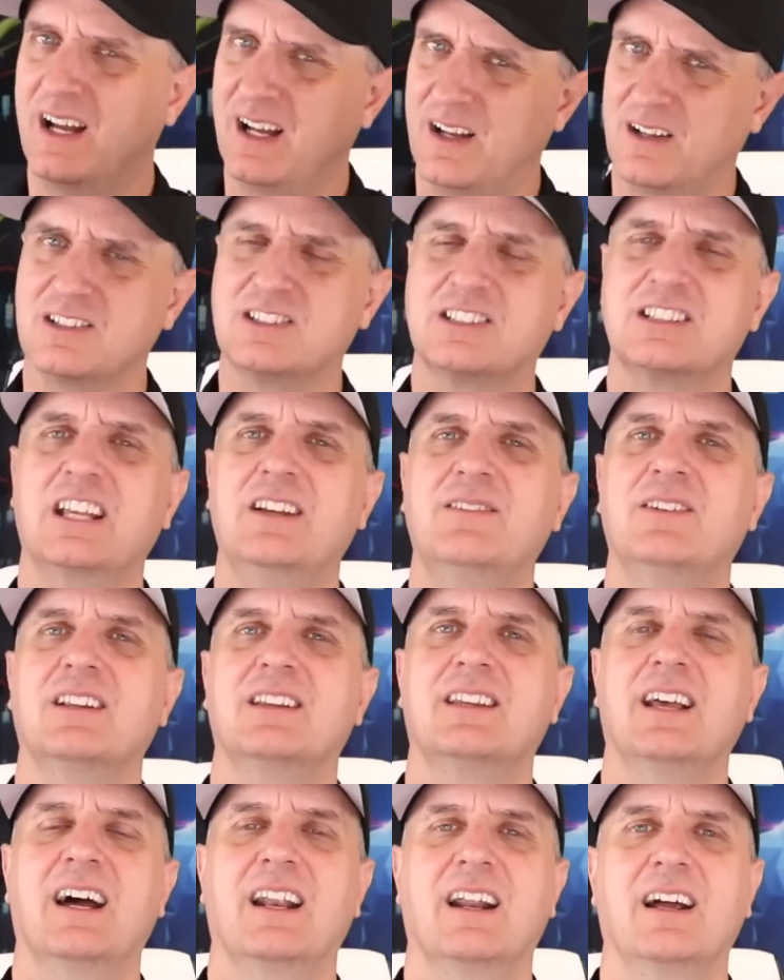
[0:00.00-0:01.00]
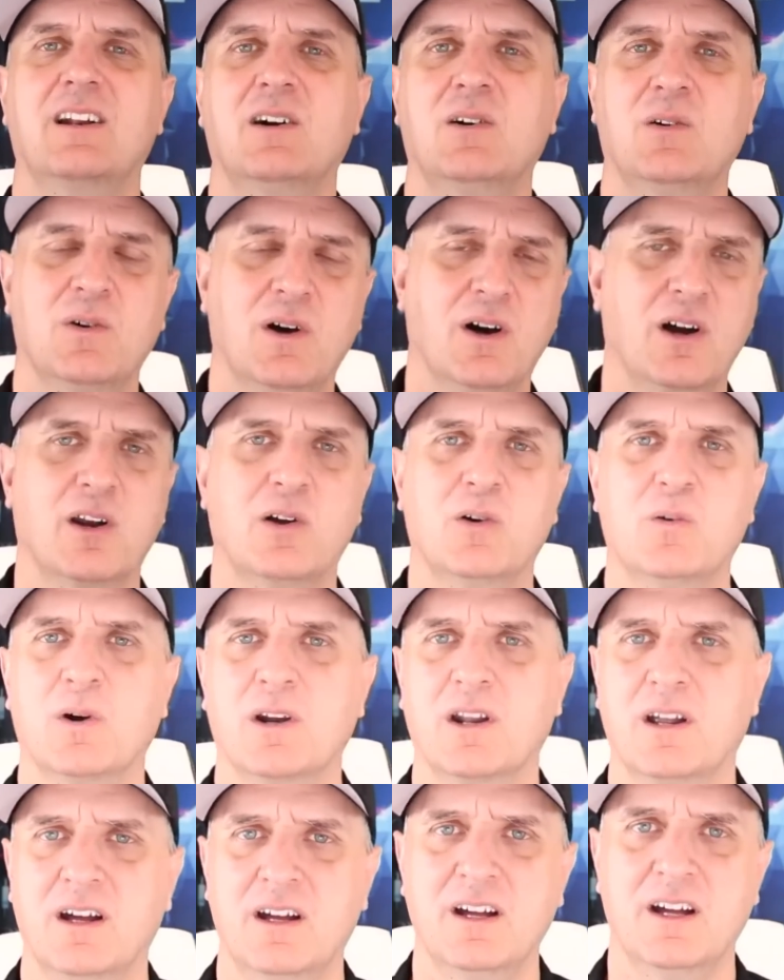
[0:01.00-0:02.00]
I'll just leave it at that. I don't
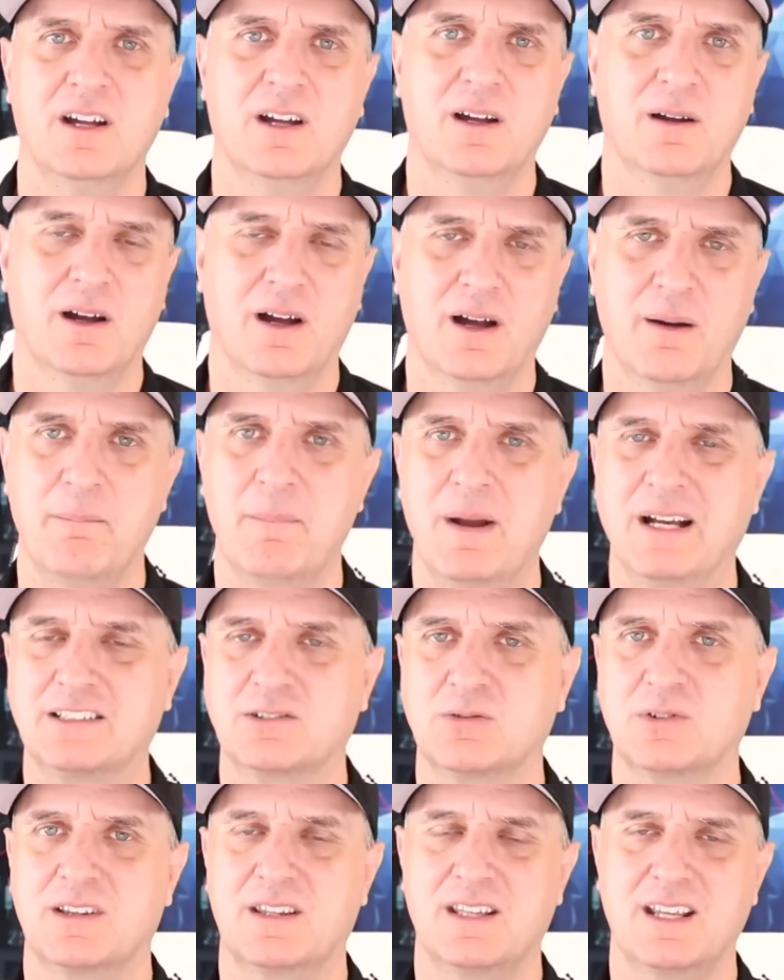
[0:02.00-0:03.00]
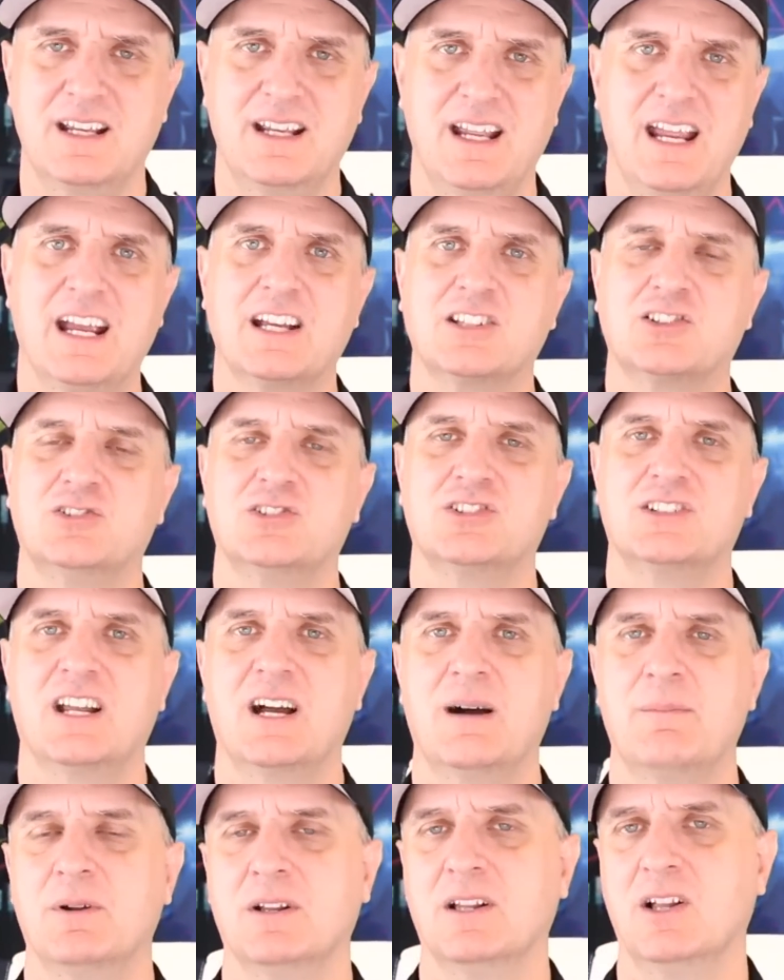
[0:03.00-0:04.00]
want to mess with the answers
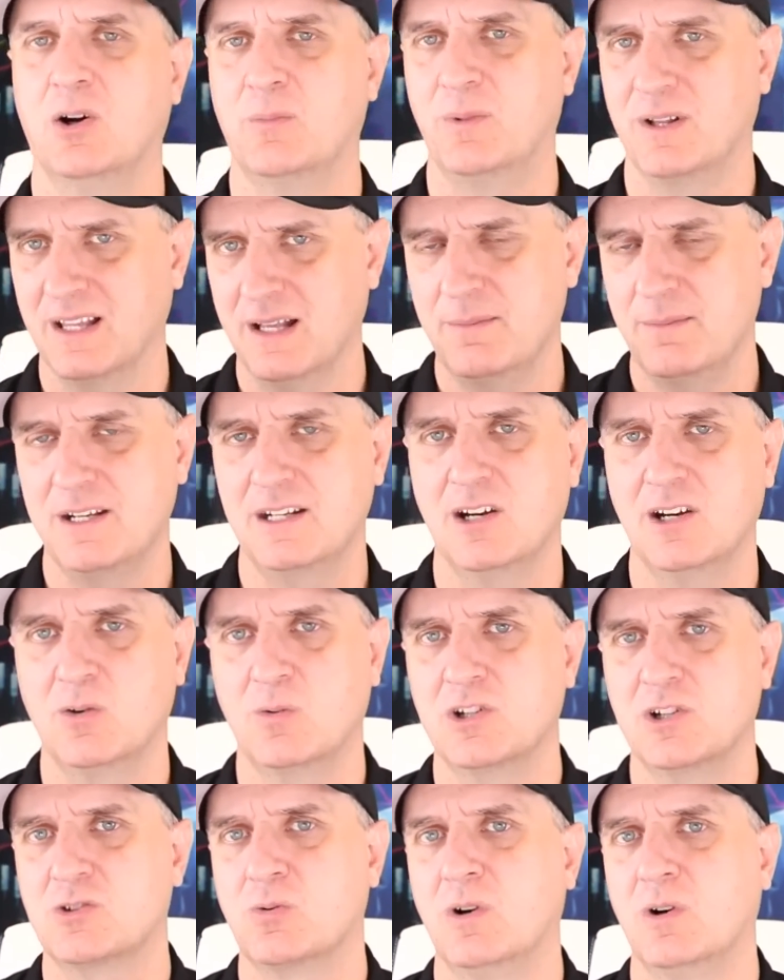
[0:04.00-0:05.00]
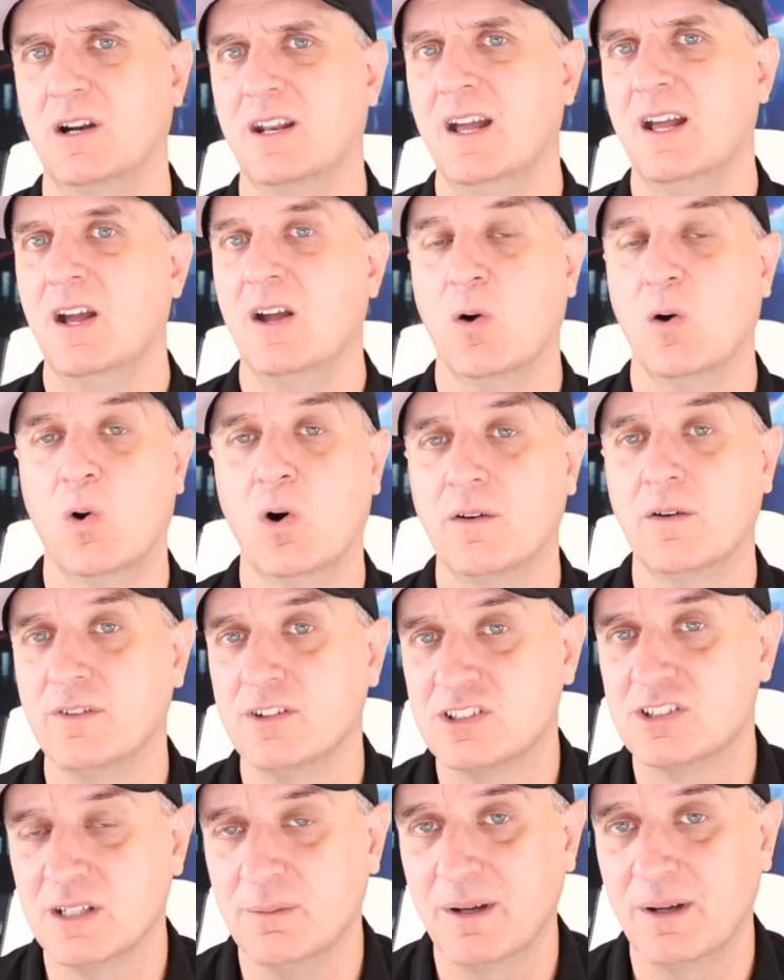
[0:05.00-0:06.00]
down below, but let me know which one, or if
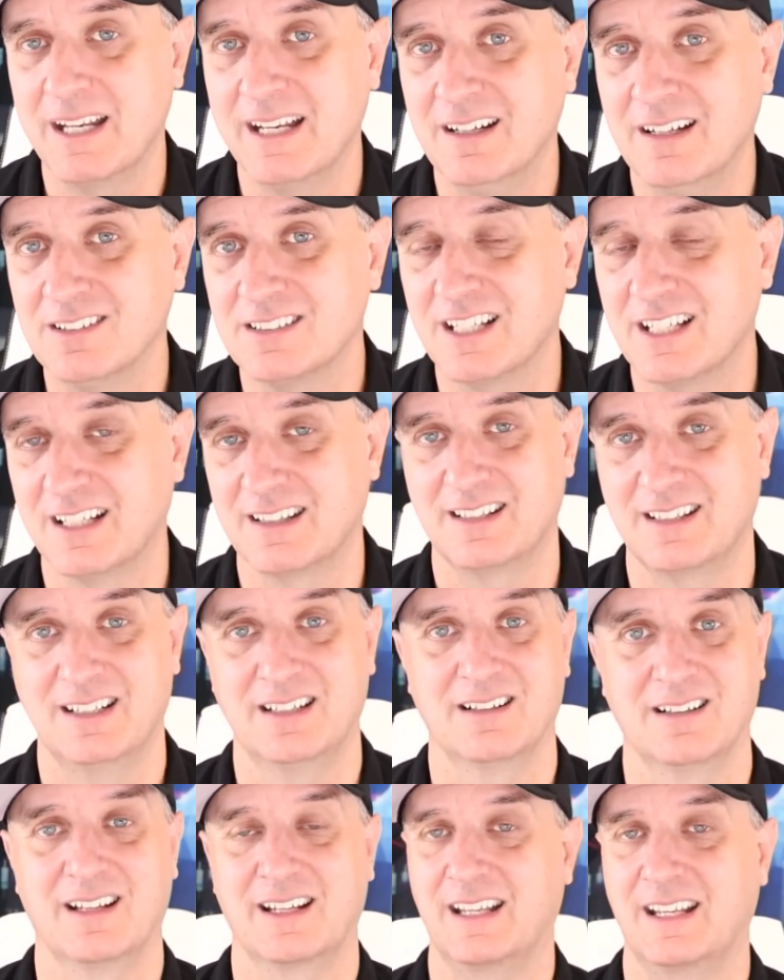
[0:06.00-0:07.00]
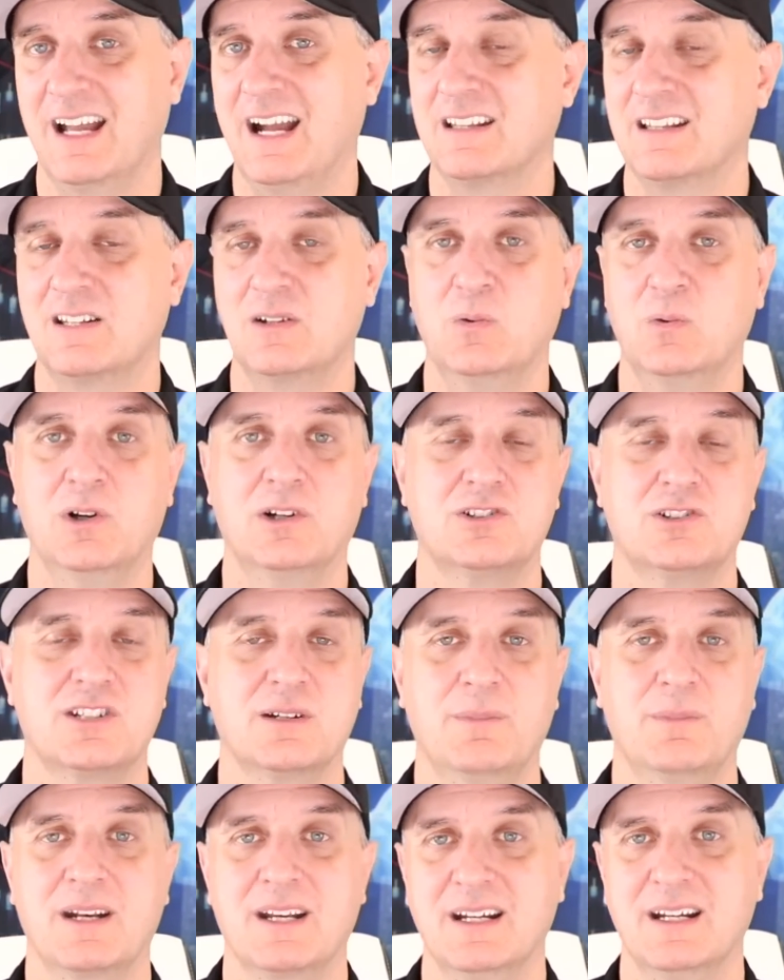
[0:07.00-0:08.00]
there's somebody else out there like Kathy Wood or
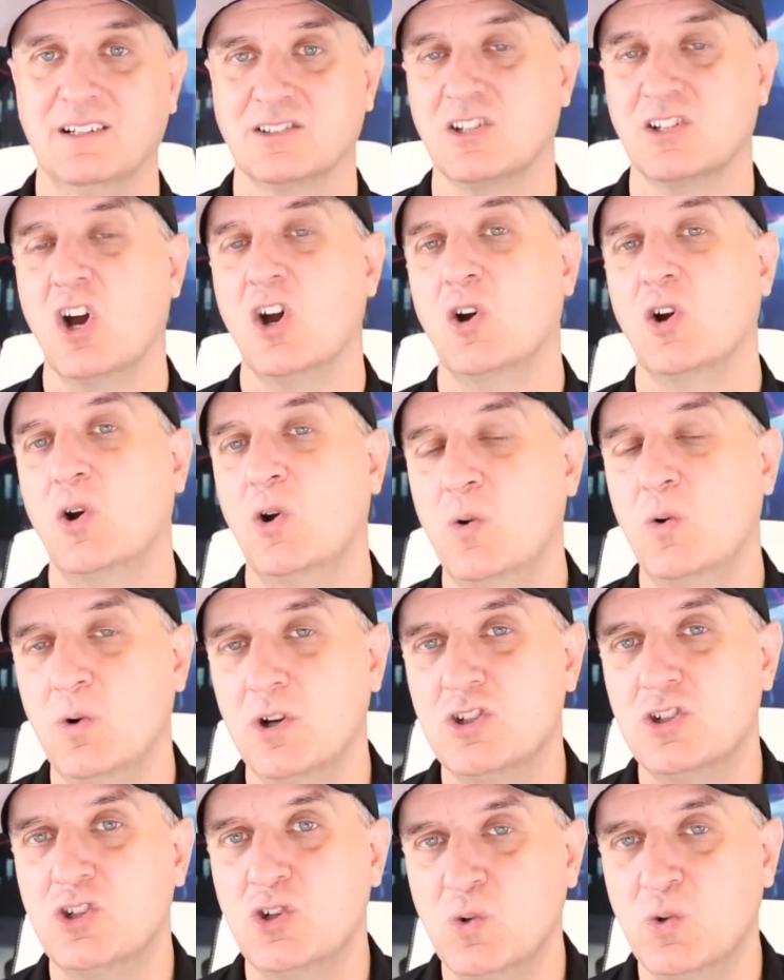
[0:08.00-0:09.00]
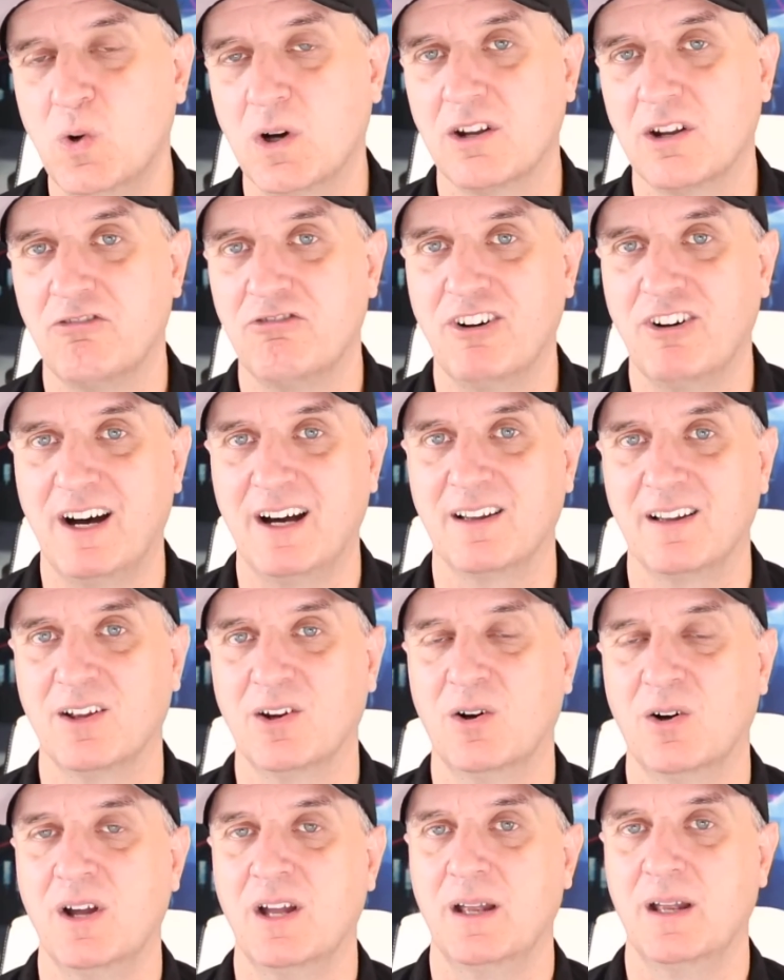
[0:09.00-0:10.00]
somebody else, who would you want to
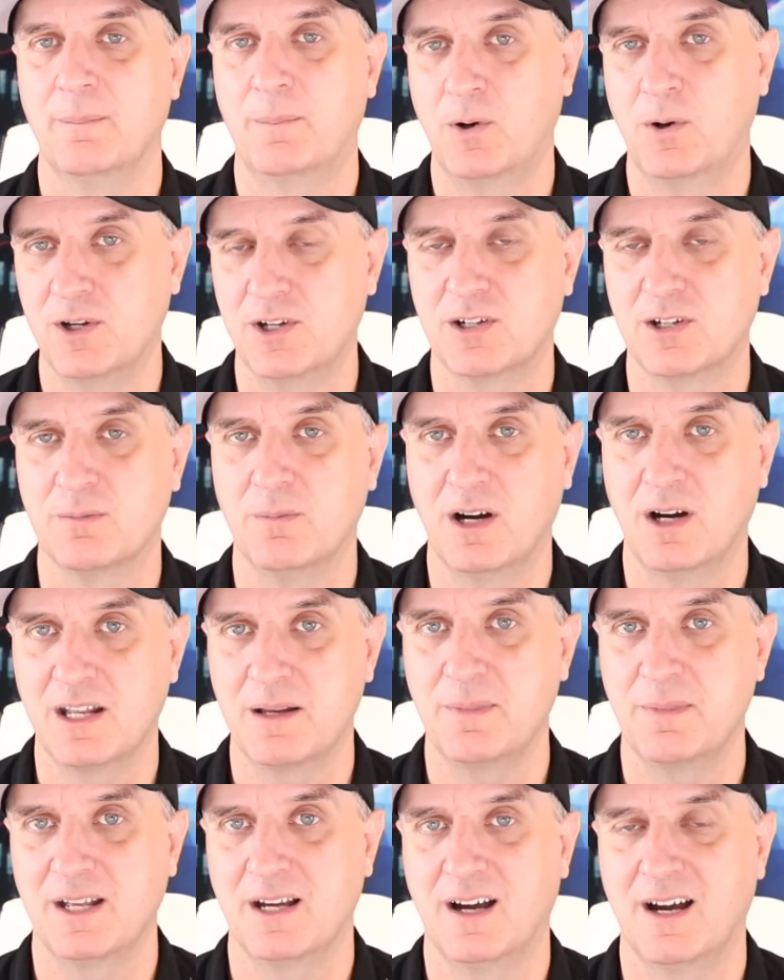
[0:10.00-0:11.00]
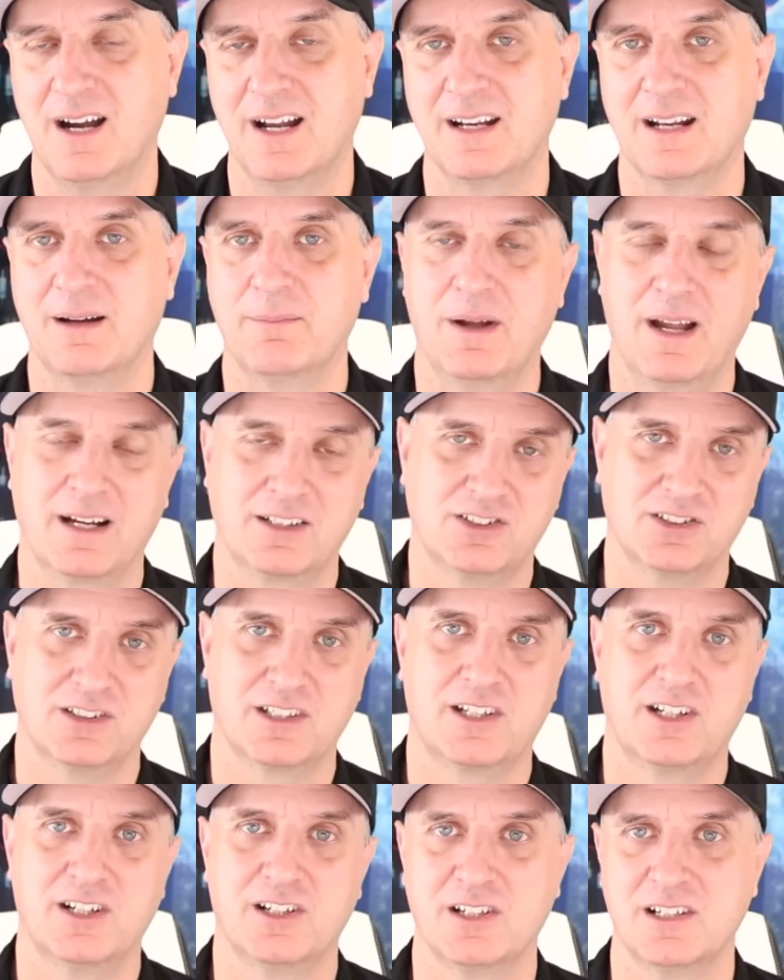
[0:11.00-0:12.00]
follow and put your money behind? I'm
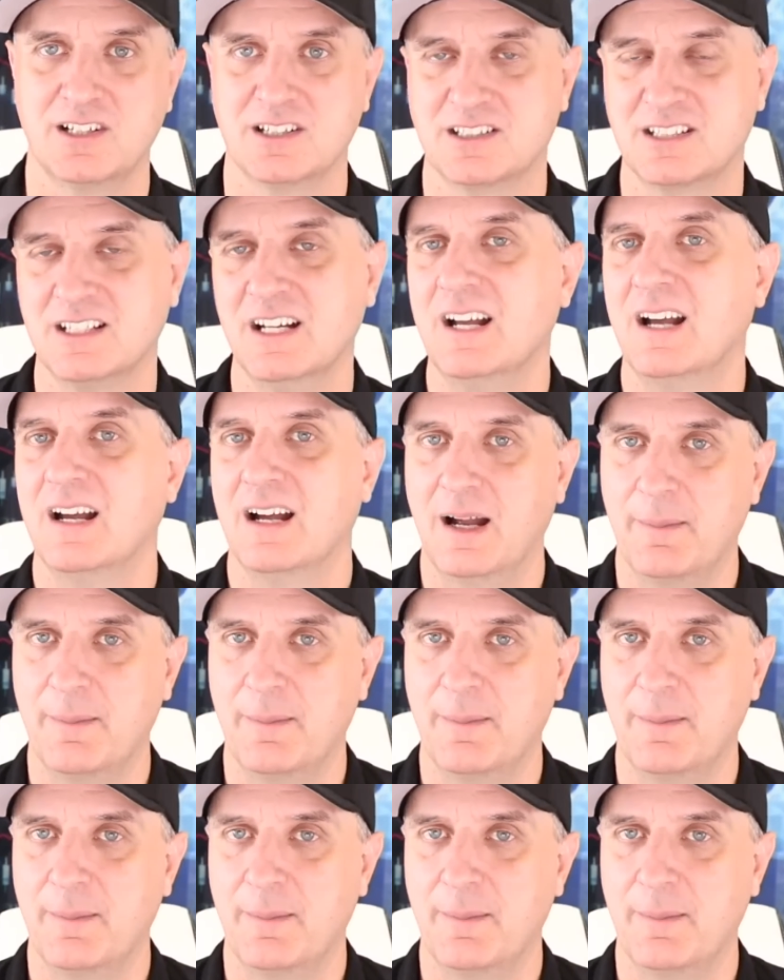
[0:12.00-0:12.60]
actually curious.